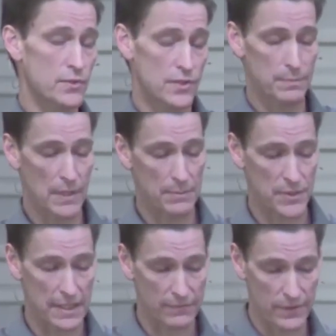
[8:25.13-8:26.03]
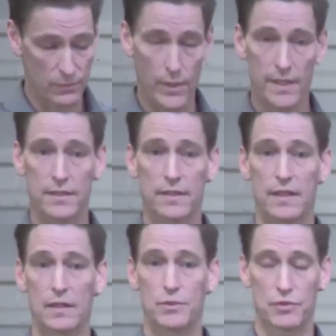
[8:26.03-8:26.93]
or sometimes it even went
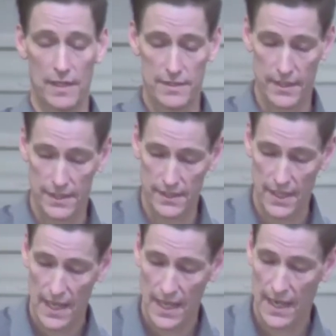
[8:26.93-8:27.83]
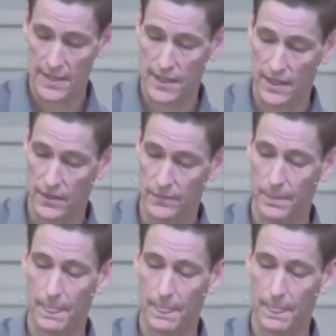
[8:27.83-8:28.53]
and was translated as hell.